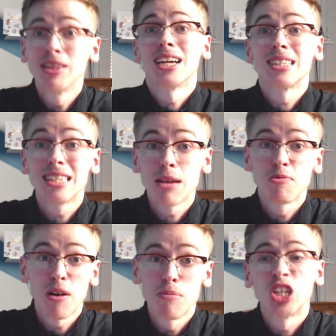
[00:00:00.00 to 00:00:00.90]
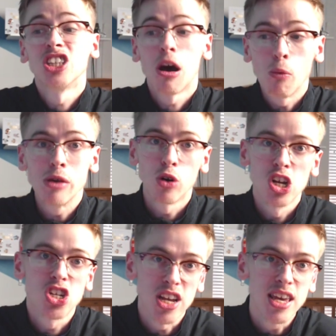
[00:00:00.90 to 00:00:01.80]
and that's the type of ambition that we want
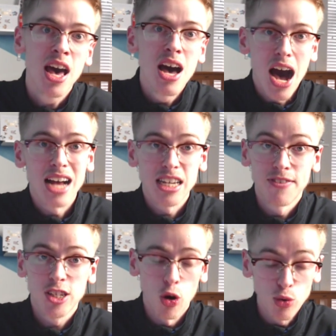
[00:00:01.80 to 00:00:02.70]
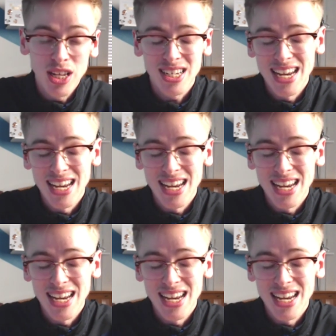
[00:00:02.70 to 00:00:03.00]
to see as Evertonians.